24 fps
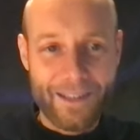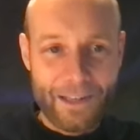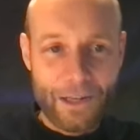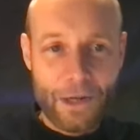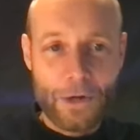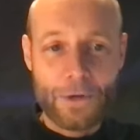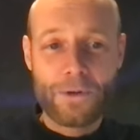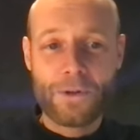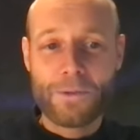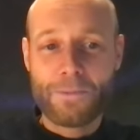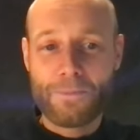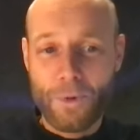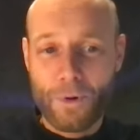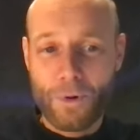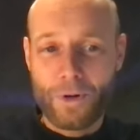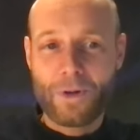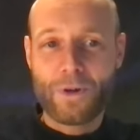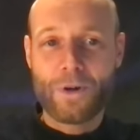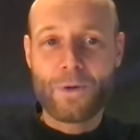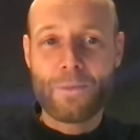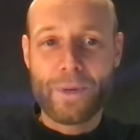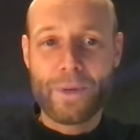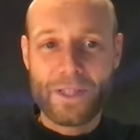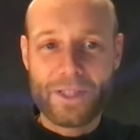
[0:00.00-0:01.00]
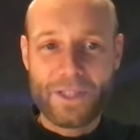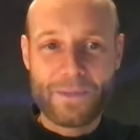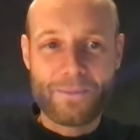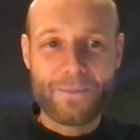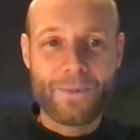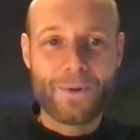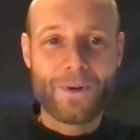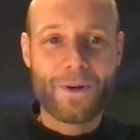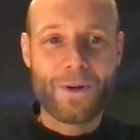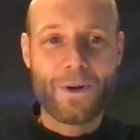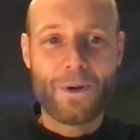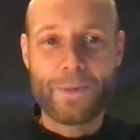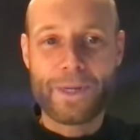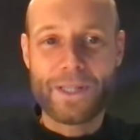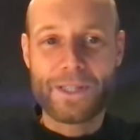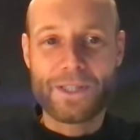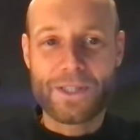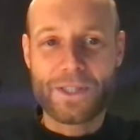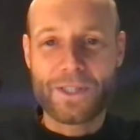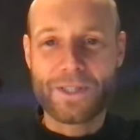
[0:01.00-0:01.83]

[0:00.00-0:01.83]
loaded more comments and more comments.